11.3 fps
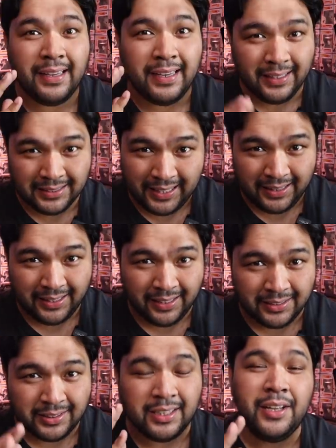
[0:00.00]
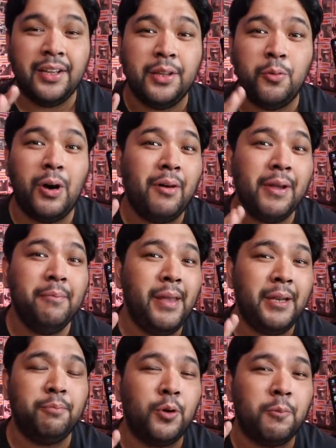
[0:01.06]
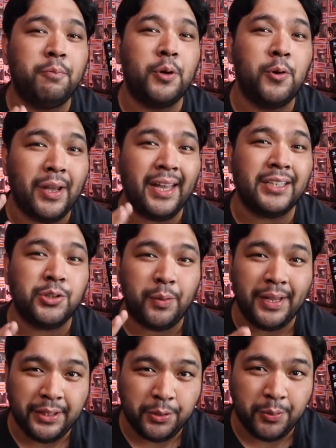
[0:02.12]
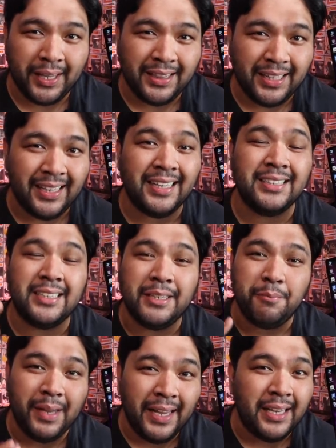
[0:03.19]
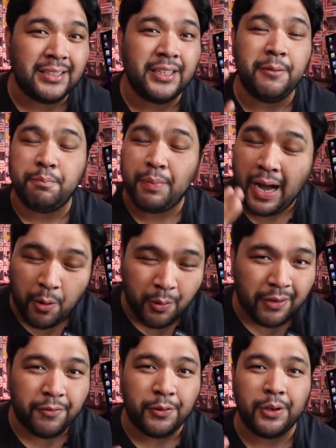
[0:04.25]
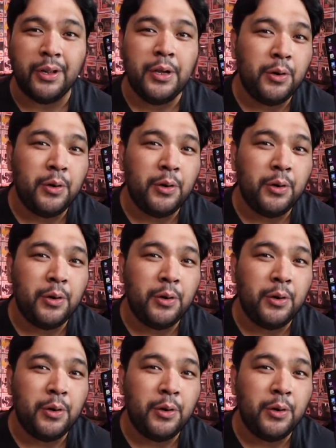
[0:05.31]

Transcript: In a sentence, the Huawei Matebook Pro X 2020 is an amazing, powerful,